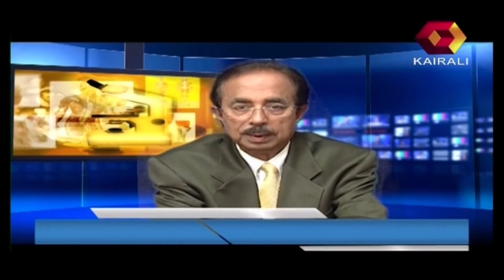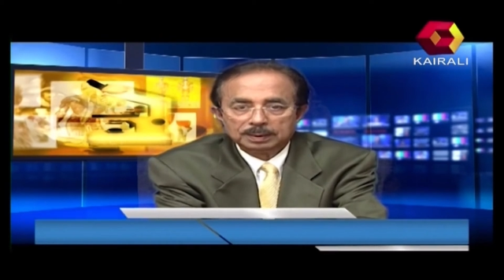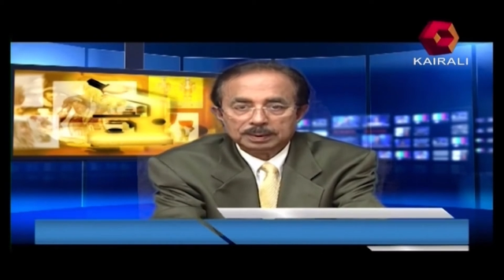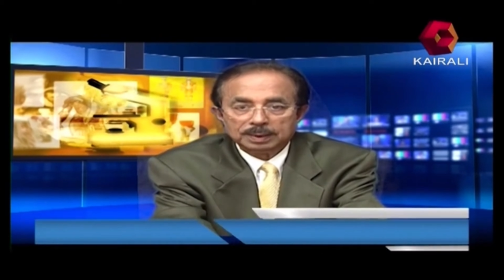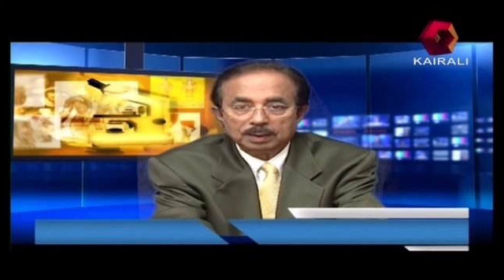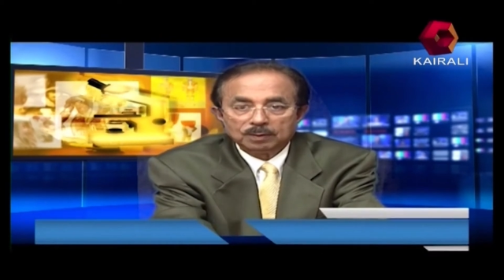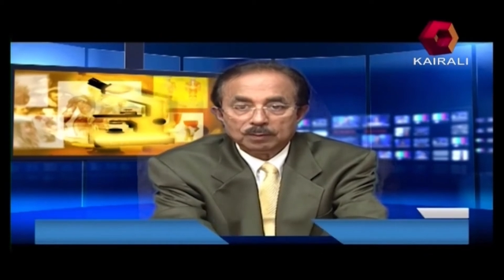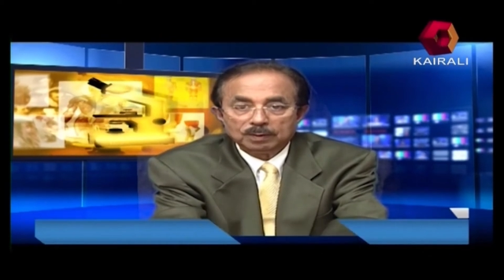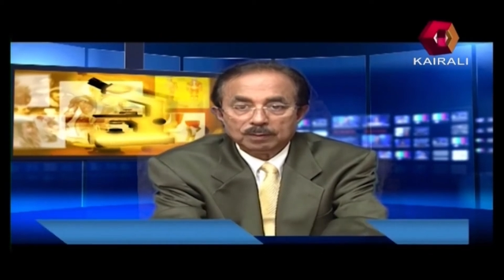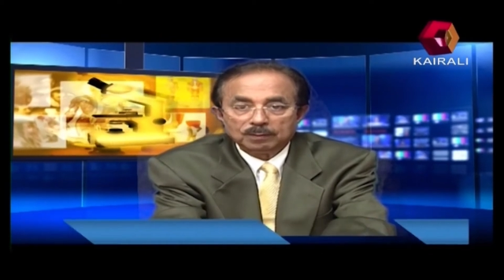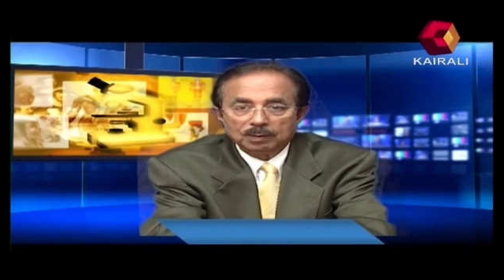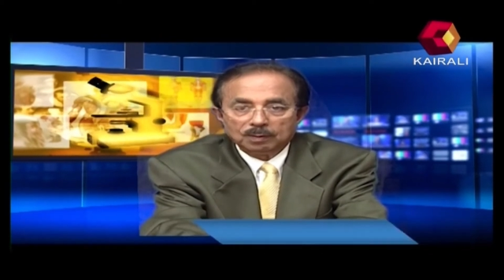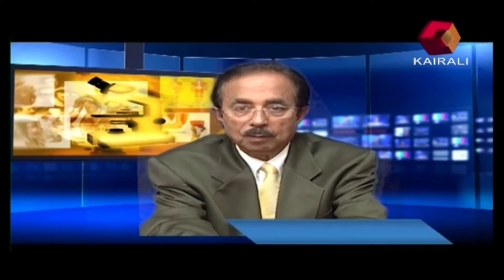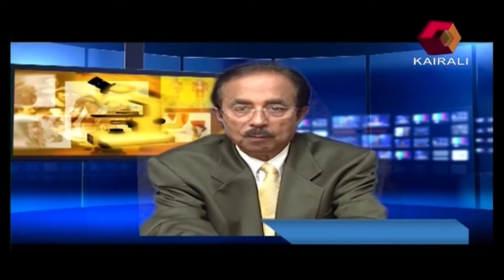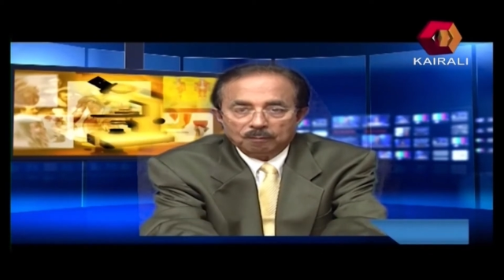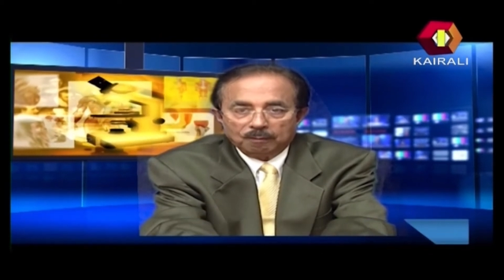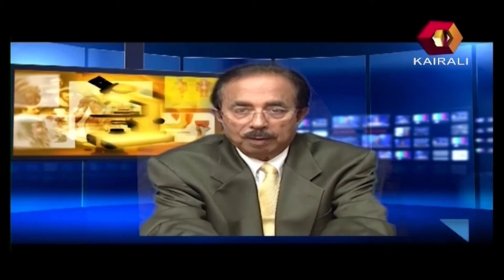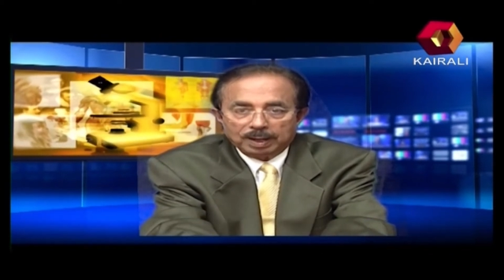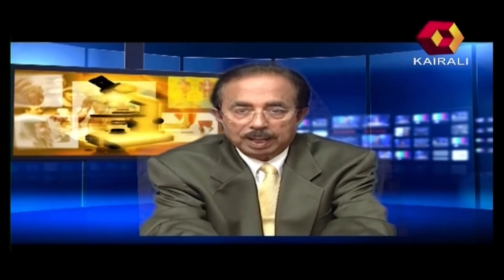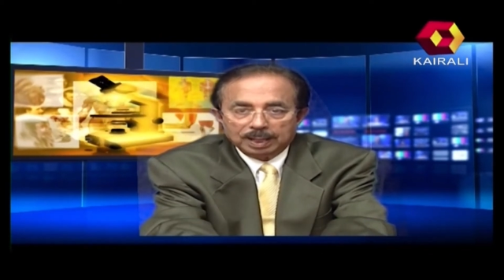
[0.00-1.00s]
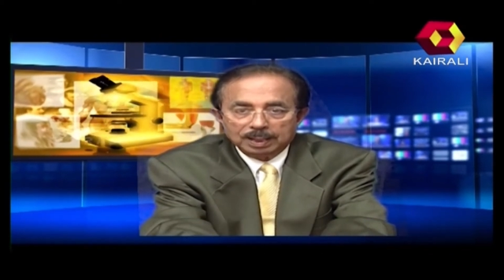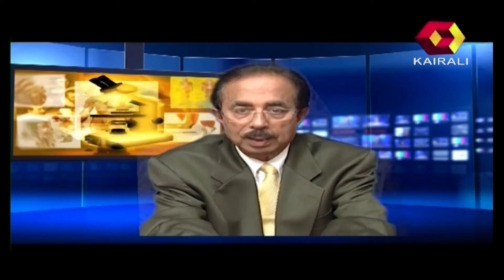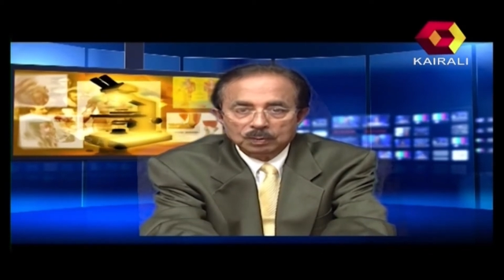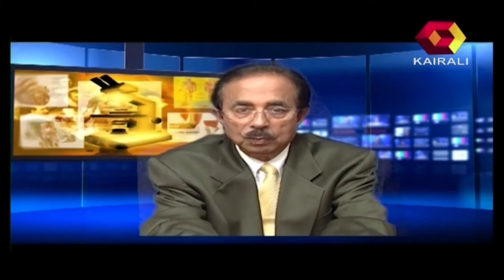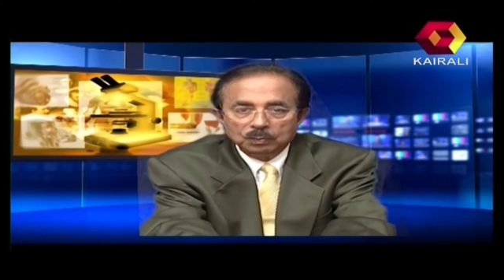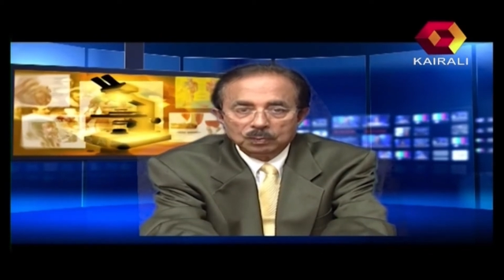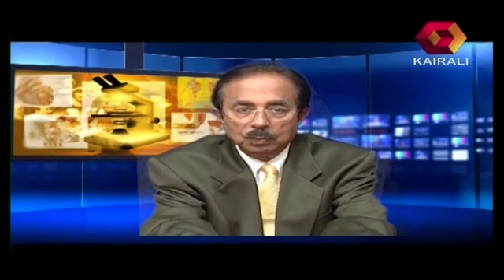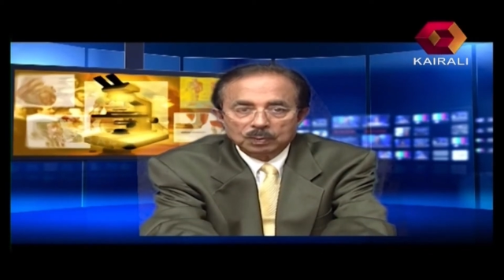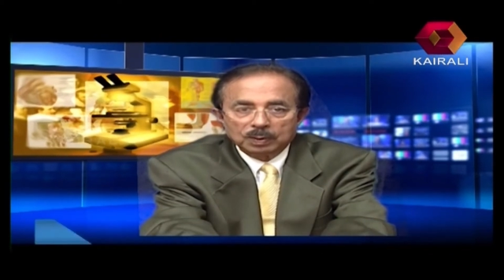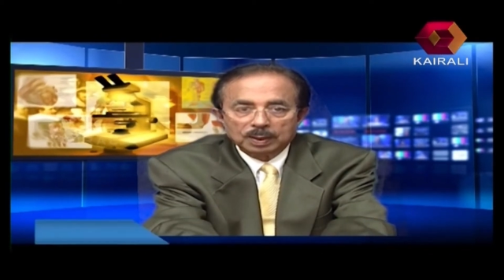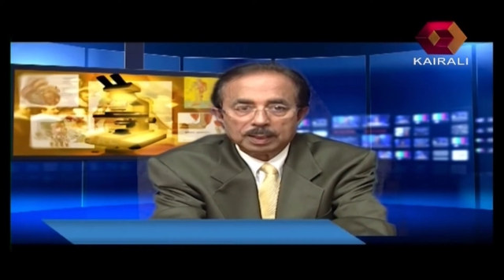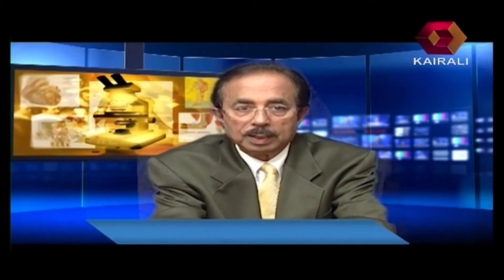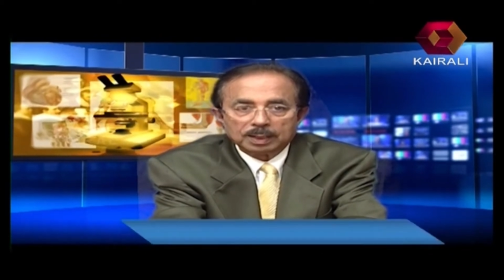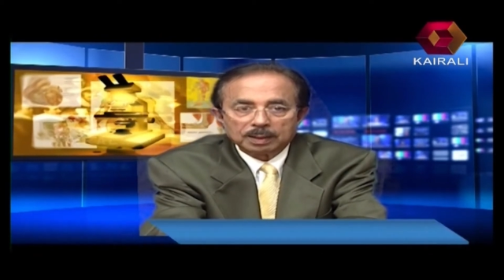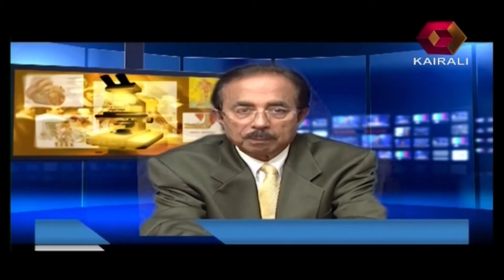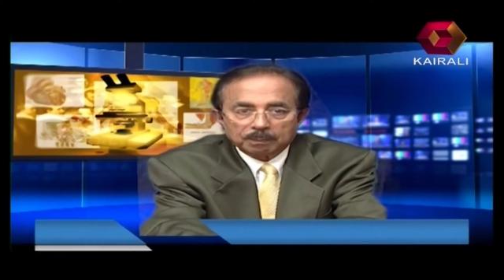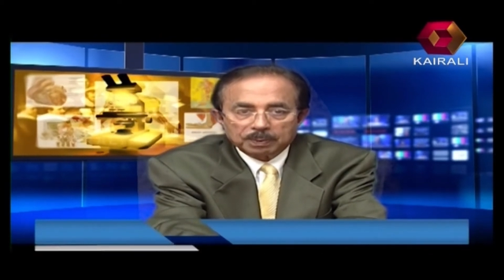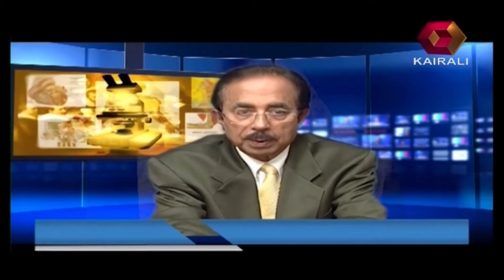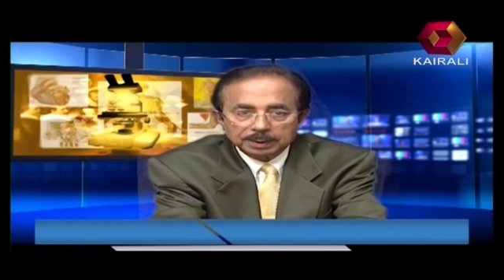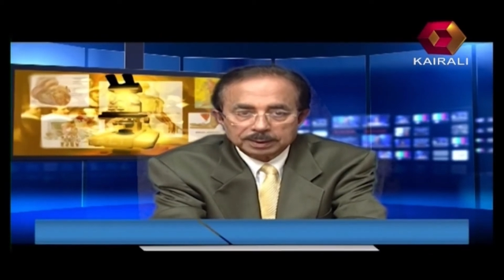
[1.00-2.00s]
Then we will value and
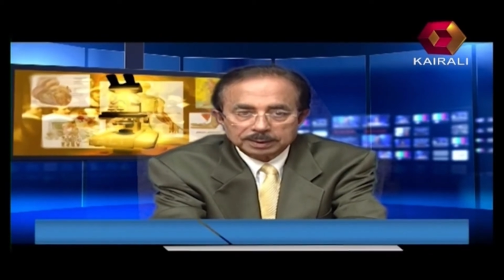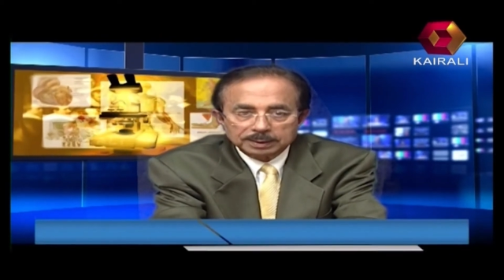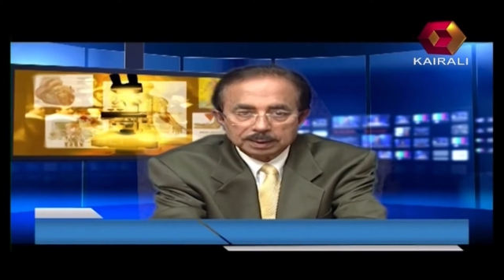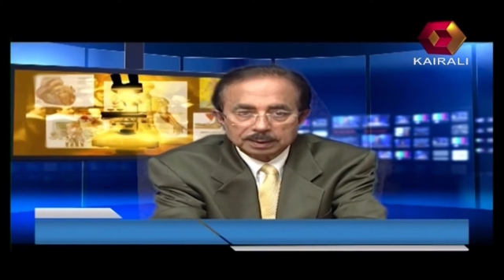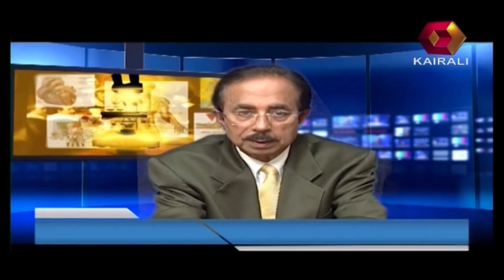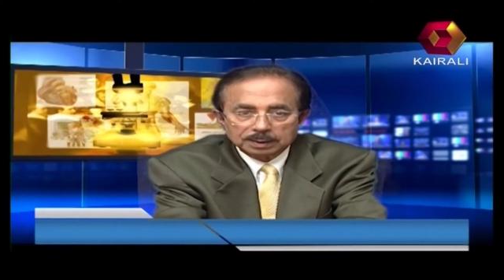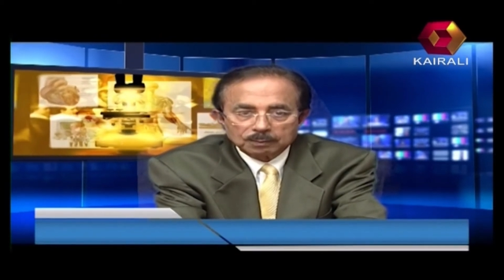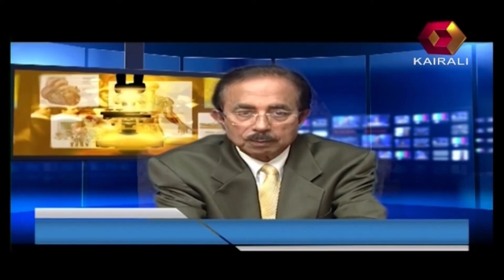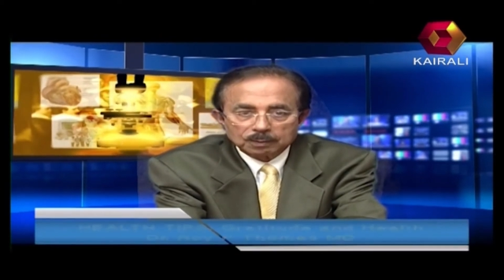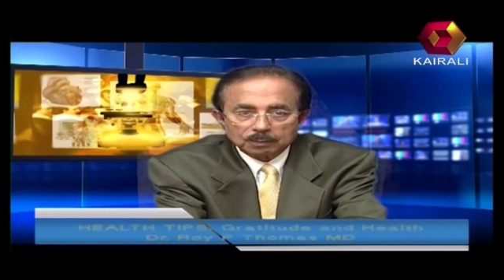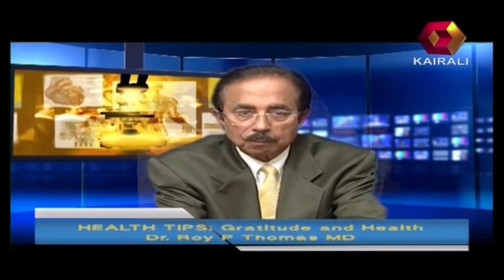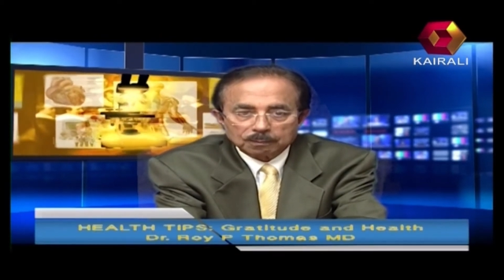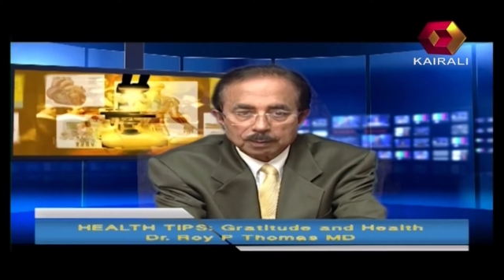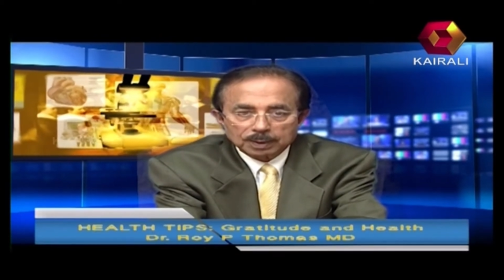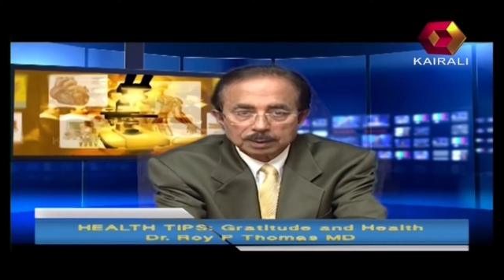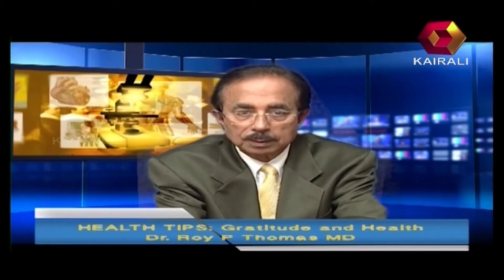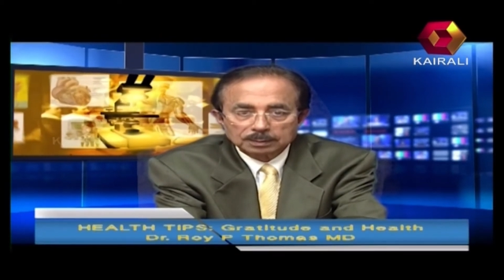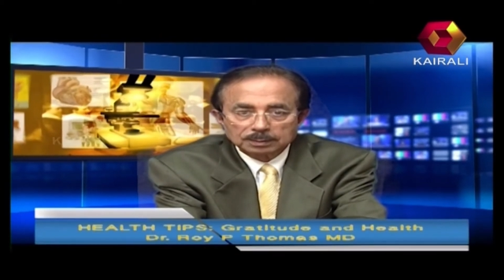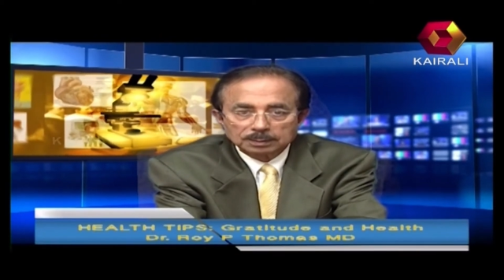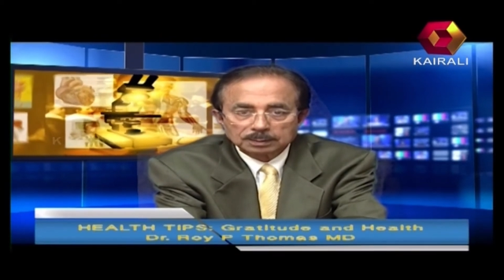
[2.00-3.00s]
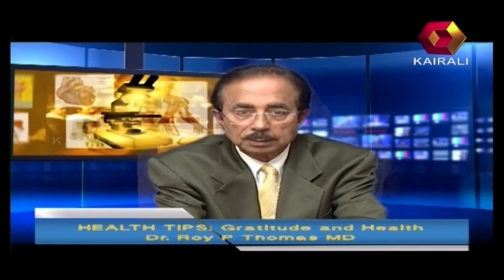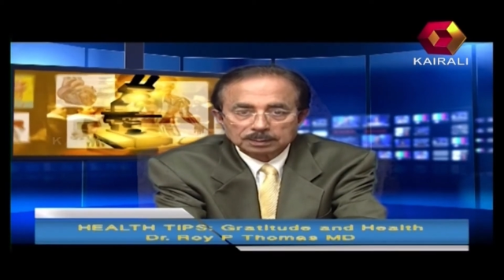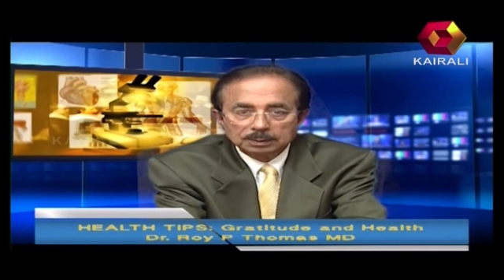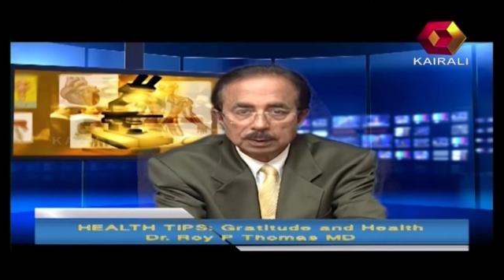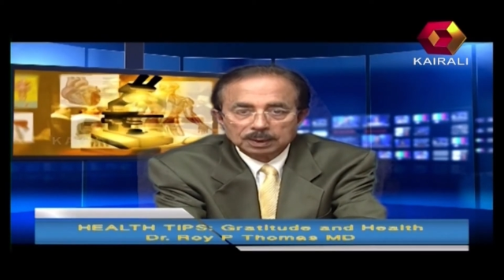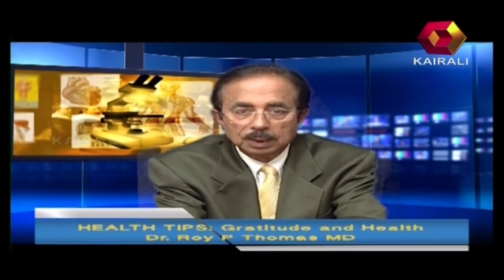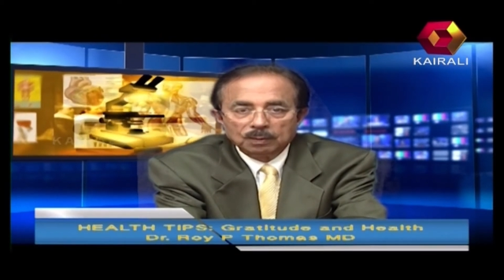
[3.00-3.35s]
appreciate our friends.